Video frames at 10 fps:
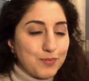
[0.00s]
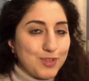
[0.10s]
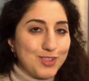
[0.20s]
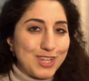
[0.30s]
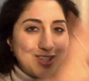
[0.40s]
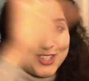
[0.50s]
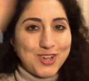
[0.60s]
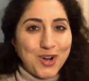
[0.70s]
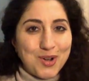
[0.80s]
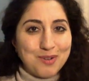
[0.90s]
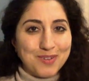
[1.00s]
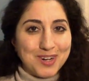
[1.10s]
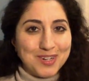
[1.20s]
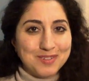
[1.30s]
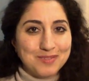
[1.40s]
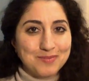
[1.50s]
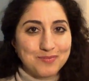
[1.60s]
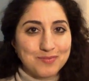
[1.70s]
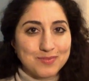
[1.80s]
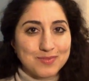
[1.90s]
Let's start over.
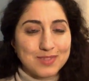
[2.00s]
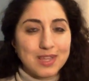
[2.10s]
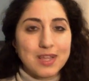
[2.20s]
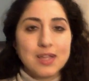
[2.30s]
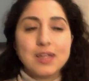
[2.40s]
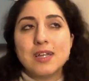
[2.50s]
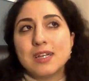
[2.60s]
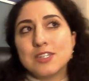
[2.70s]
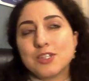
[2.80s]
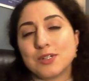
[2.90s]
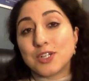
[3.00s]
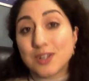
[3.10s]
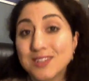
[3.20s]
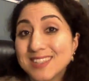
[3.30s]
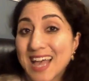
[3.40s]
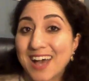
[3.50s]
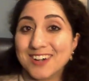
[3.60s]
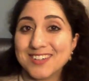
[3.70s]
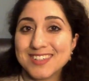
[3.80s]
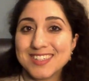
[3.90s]
So it turns
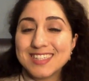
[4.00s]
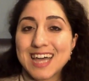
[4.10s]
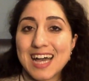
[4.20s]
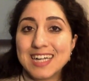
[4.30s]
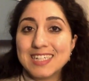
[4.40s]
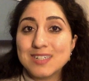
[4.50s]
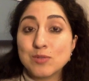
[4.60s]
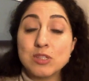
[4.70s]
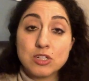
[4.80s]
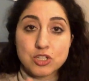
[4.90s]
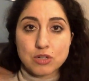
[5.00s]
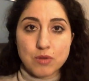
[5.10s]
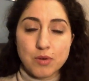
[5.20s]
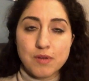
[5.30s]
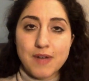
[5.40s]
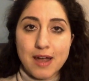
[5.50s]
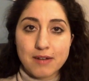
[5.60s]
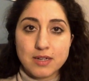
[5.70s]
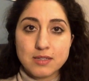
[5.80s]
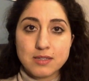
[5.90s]
out that when there's
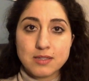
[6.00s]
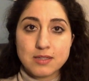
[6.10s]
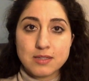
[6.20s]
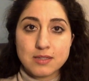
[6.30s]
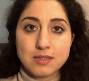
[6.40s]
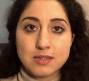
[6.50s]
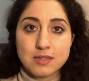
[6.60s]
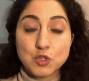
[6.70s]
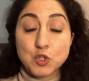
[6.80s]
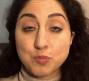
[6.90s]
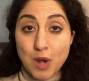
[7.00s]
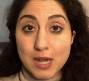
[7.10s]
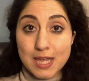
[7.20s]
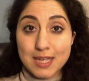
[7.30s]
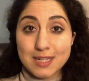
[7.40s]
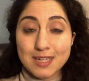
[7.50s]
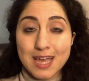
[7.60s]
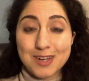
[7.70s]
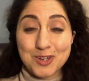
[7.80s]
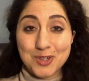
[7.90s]
coronavirus spreading
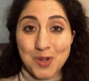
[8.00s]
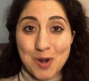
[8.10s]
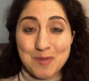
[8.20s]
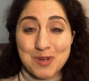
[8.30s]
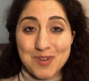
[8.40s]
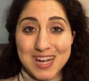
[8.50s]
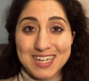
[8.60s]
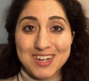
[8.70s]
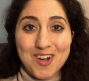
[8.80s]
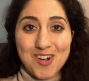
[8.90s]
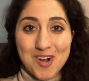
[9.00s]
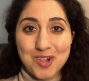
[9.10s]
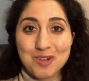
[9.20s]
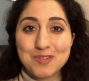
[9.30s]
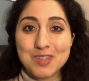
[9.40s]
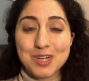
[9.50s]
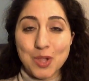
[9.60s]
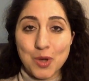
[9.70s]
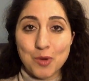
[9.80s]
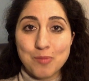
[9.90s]
at an alarming rate all over the
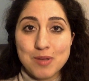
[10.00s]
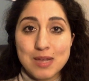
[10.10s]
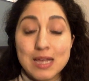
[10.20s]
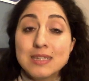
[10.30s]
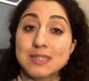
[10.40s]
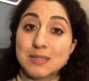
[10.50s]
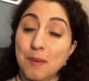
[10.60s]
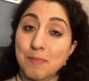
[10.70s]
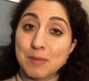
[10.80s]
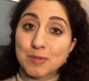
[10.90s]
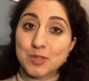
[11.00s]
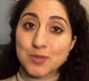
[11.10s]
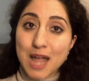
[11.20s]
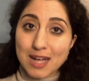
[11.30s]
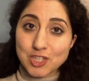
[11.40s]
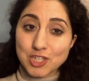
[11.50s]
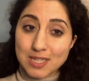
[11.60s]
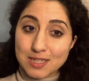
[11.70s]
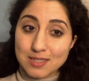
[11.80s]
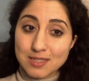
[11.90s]
globe, some people's reaction
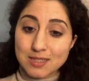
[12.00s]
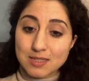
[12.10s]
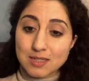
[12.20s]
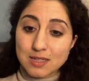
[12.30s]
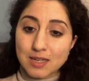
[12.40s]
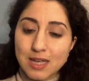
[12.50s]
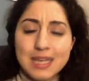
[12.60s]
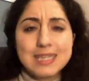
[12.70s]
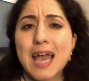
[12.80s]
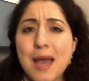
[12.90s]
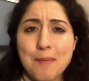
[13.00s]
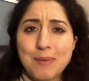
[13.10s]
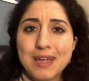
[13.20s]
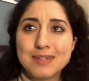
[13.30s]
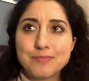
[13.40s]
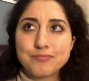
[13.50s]
is, yeah, but